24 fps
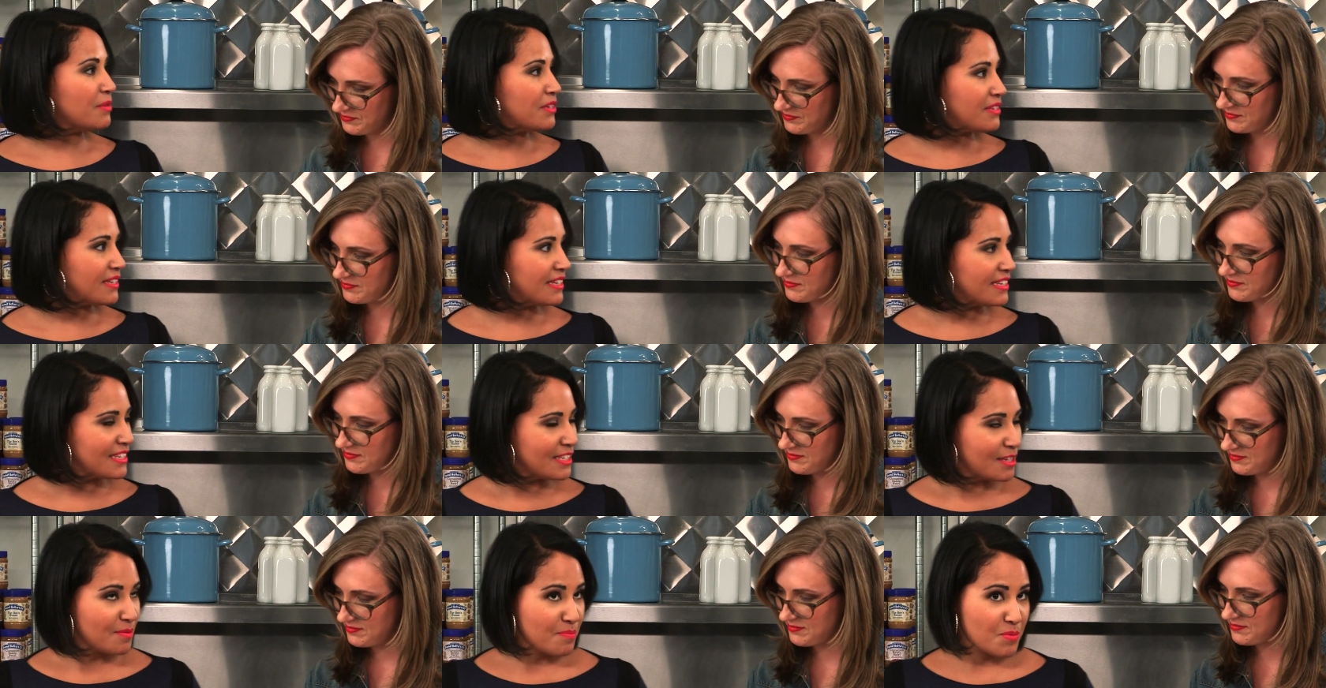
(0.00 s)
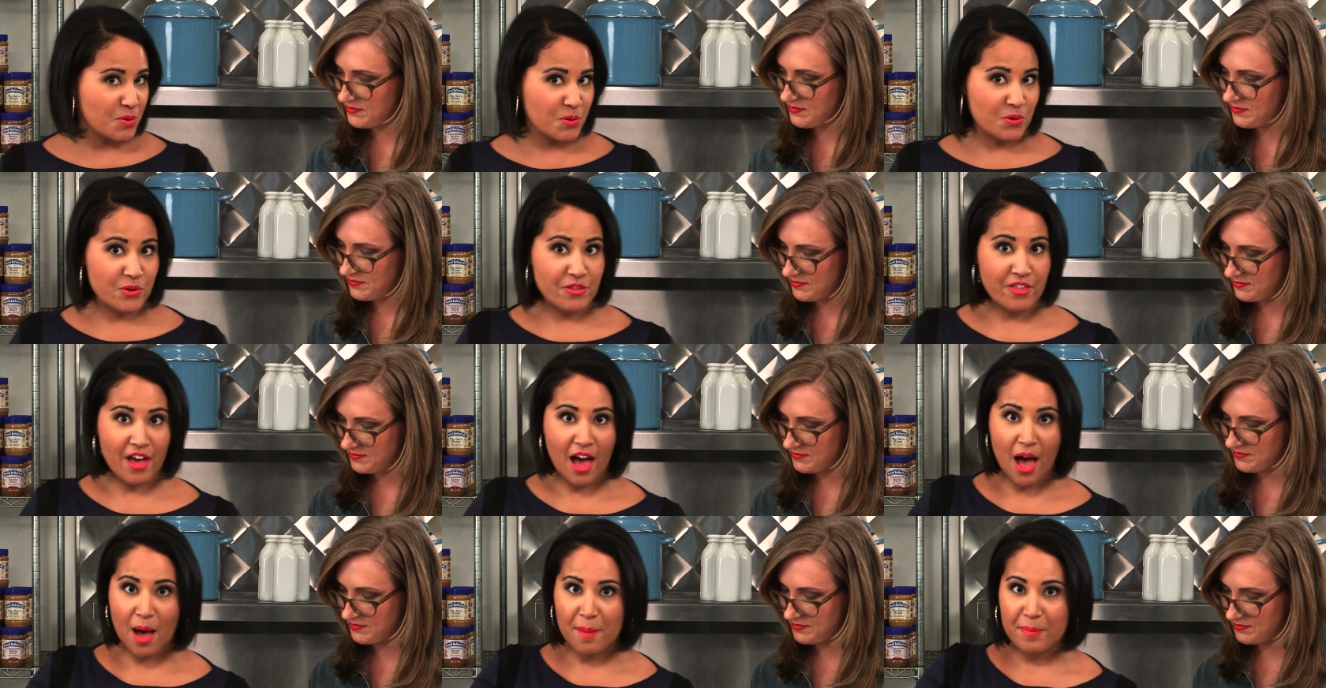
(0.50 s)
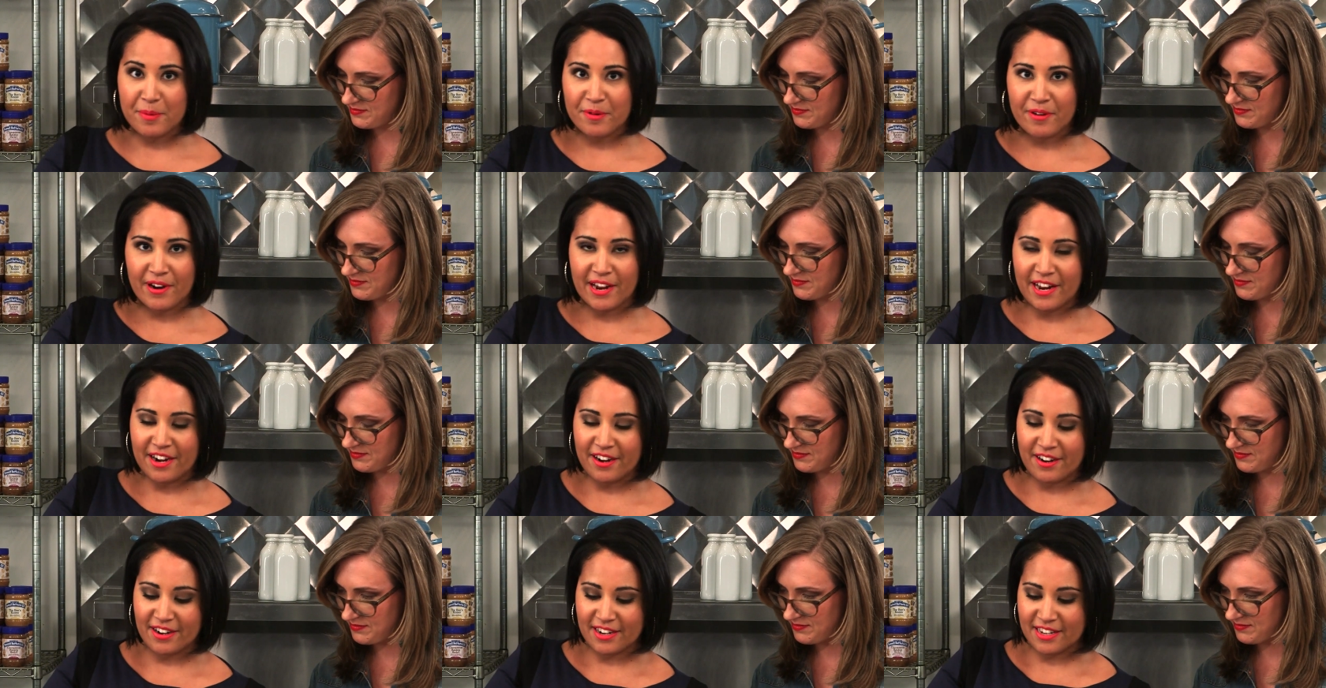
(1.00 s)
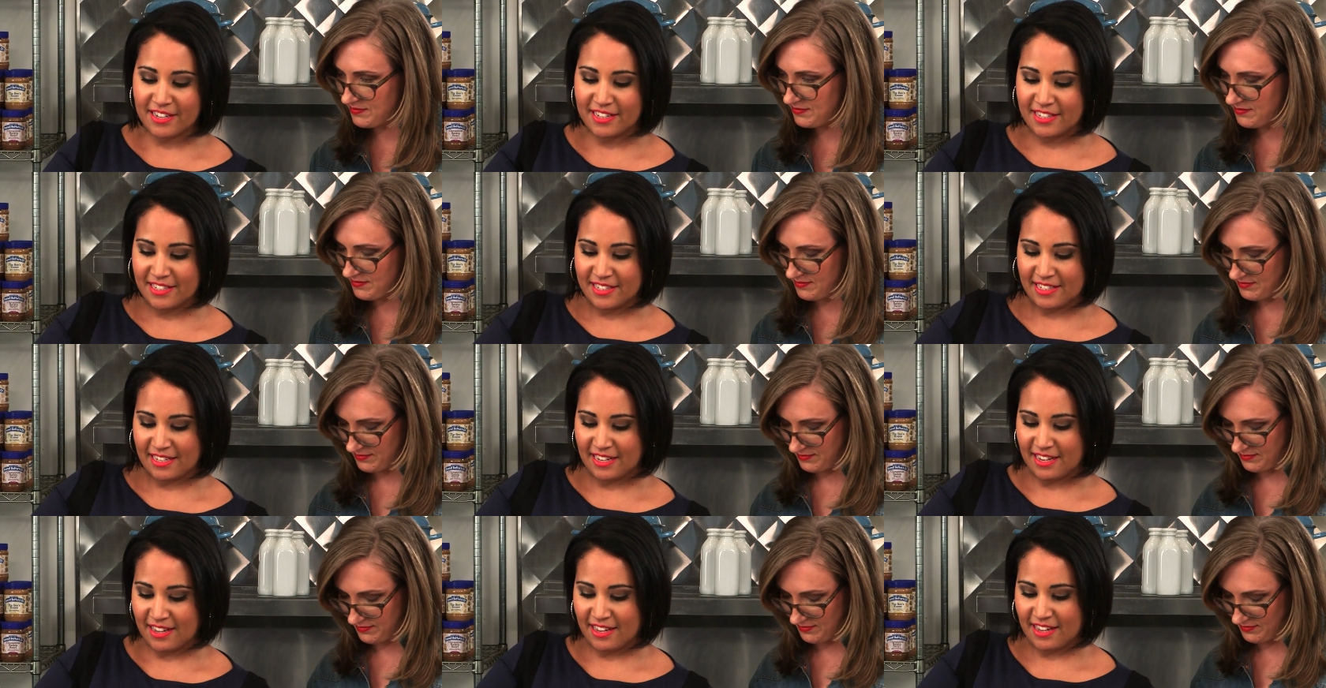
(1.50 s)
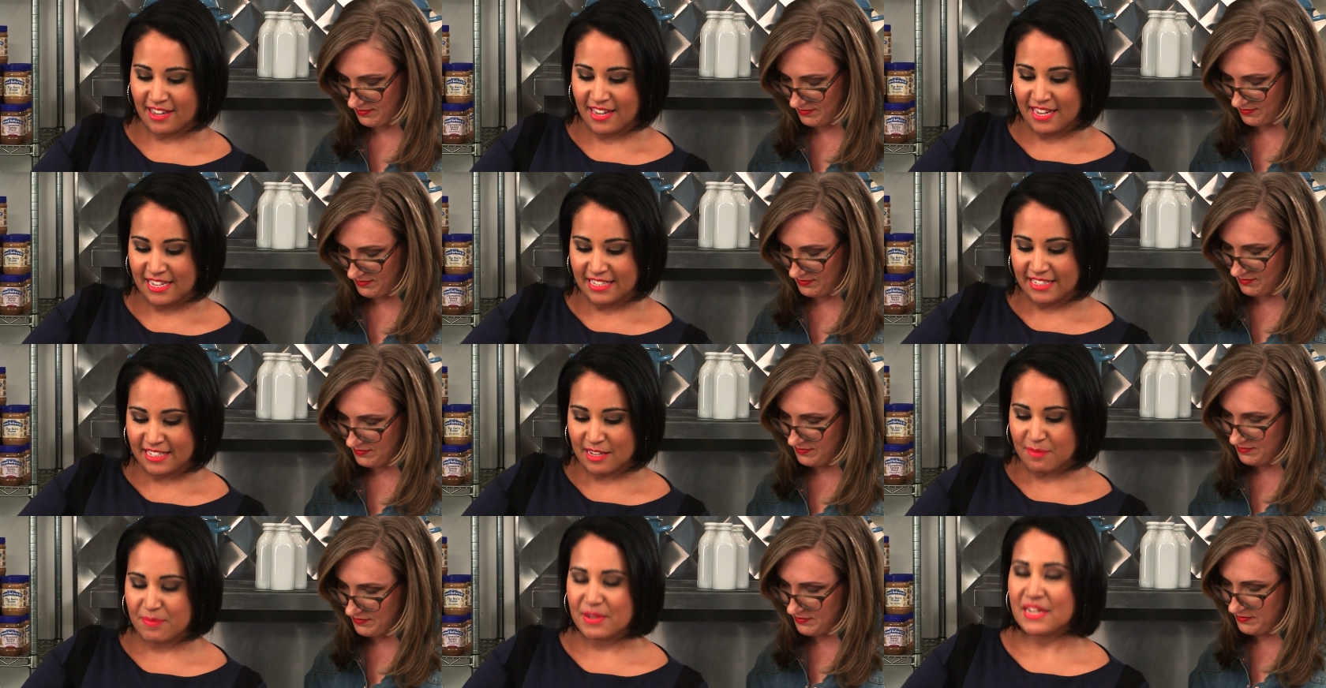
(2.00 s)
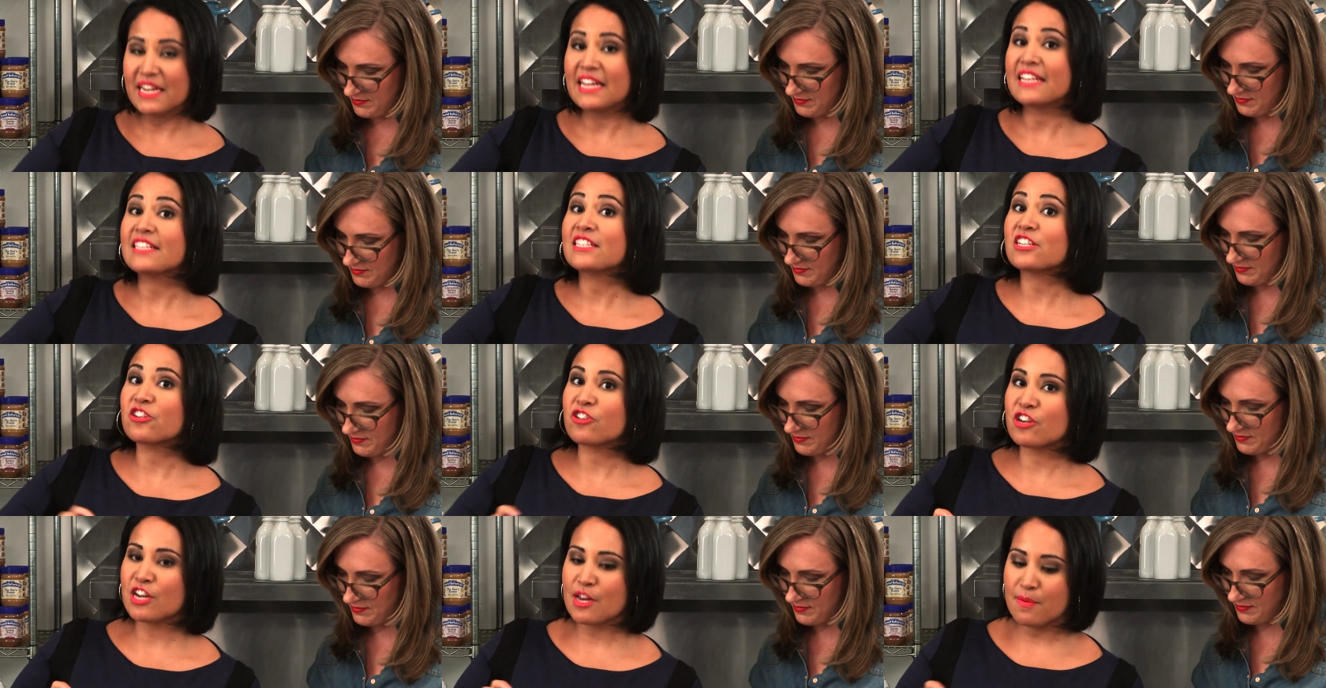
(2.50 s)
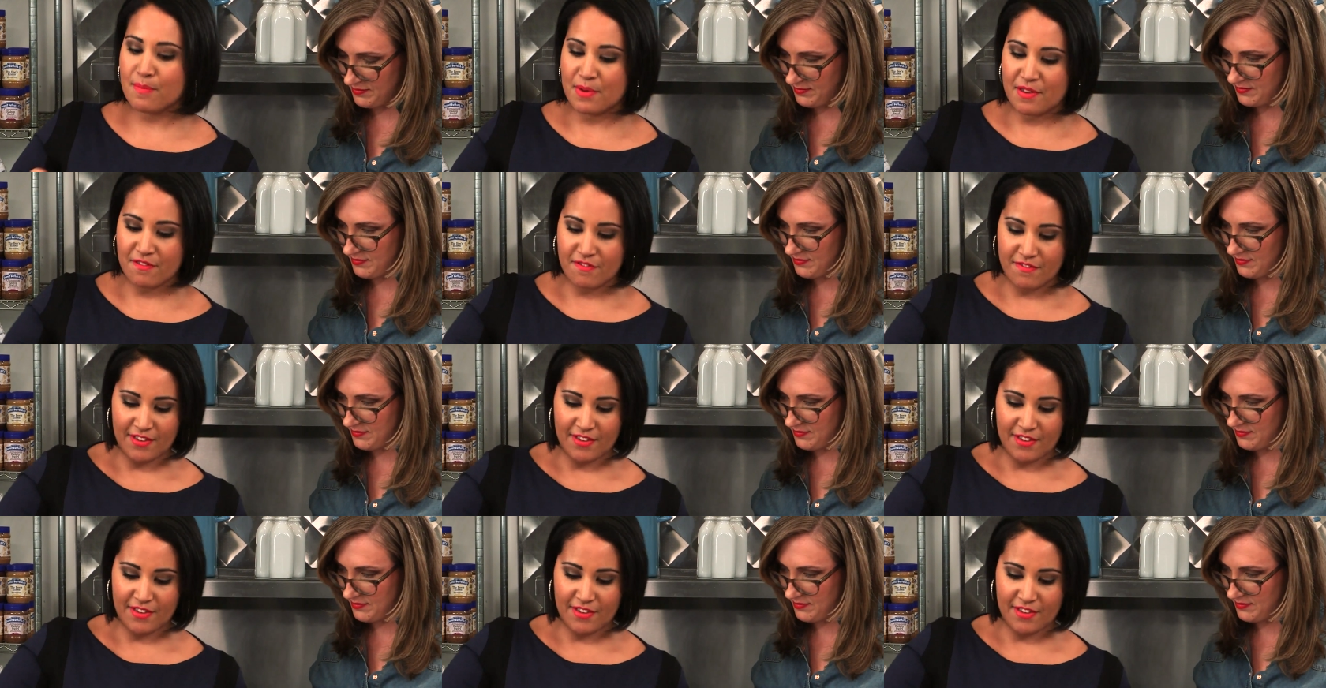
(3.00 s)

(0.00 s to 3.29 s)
Speaker 1: I'm using smooth operator because it's gonna be a nice creamy